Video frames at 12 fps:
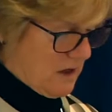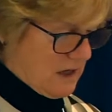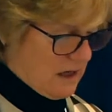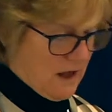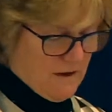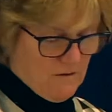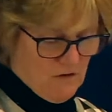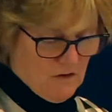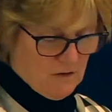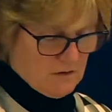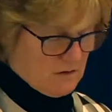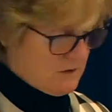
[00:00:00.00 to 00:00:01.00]
and
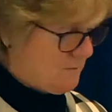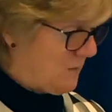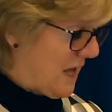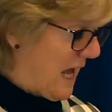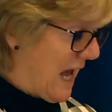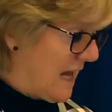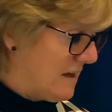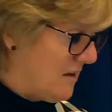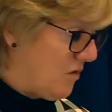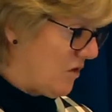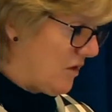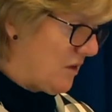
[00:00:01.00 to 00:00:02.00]
livestock, and
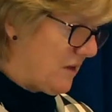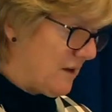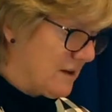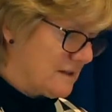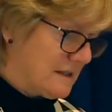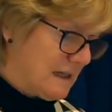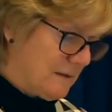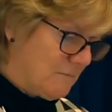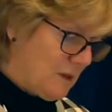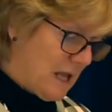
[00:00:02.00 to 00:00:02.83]
in society.